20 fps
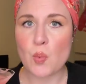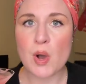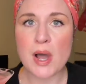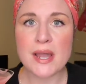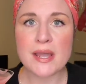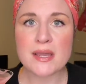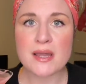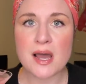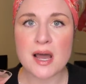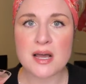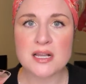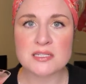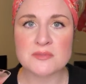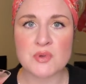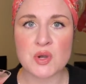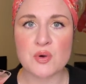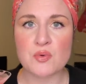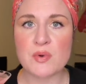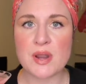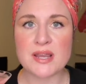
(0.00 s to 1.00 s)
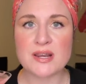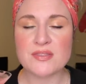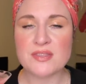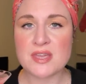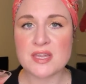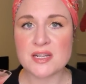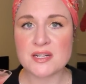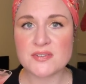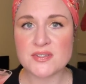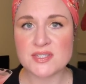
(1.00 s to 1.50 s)
Why a Cosmo right at
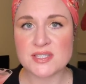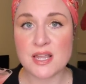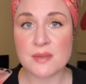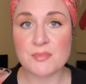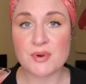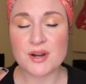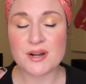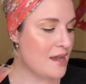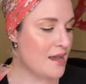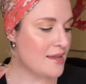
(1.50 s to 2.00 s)
the end of December?